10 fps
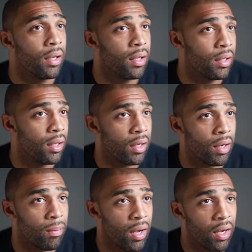And then
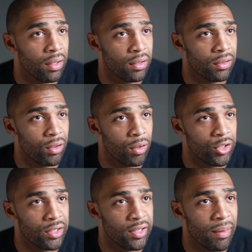uh, my aunt, you know,
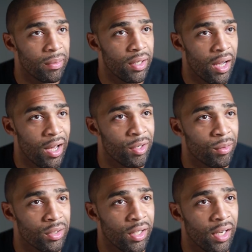she sat me down
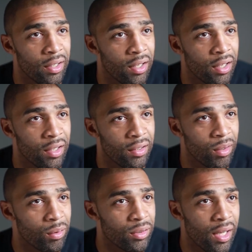and was like, uh,
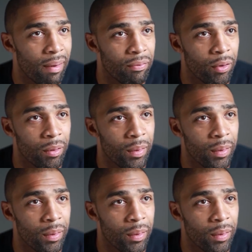don't stop for a